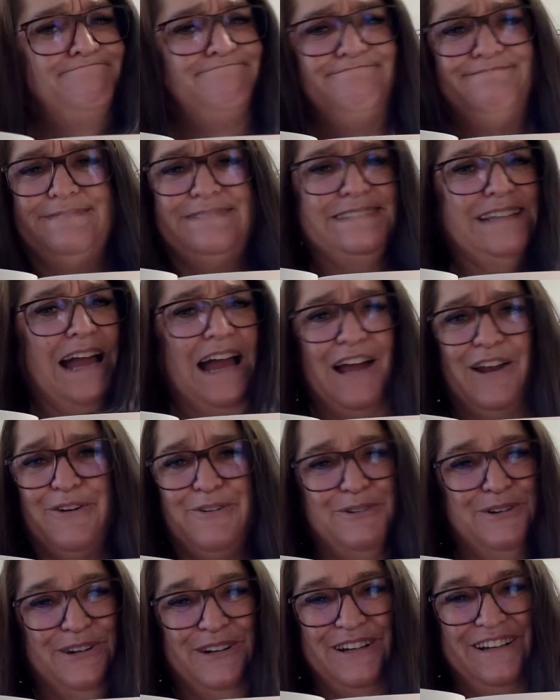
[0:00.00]
Not a
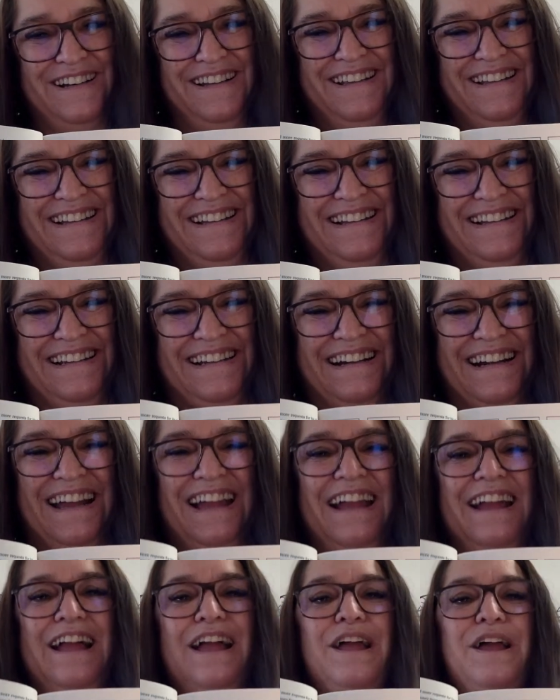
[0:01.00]
word.
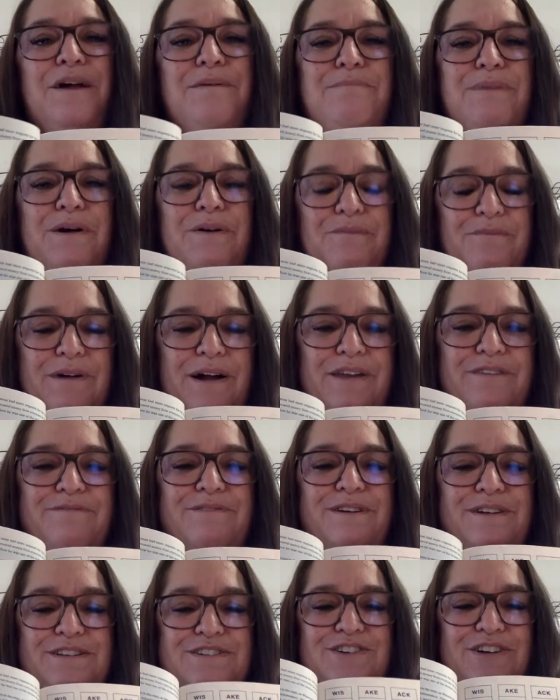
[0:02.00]
But one
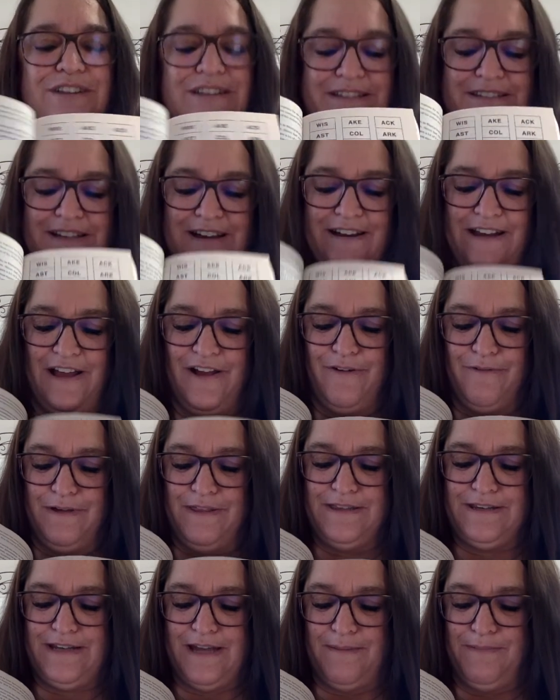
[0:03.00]
word's going to start out
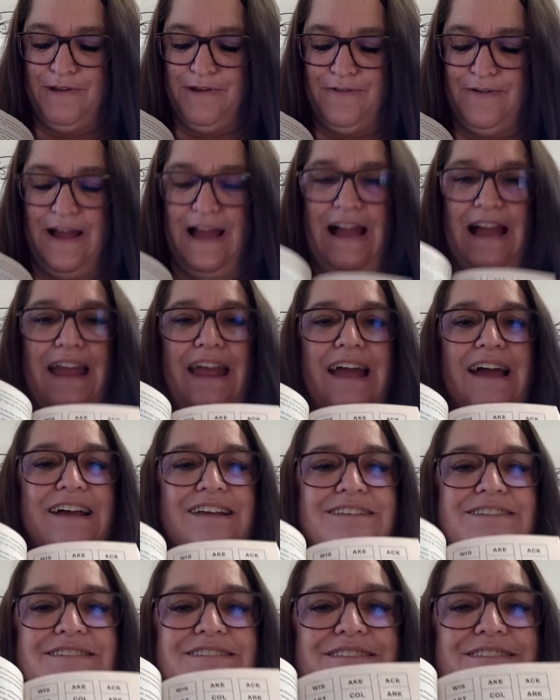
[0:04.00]
with W-I-S.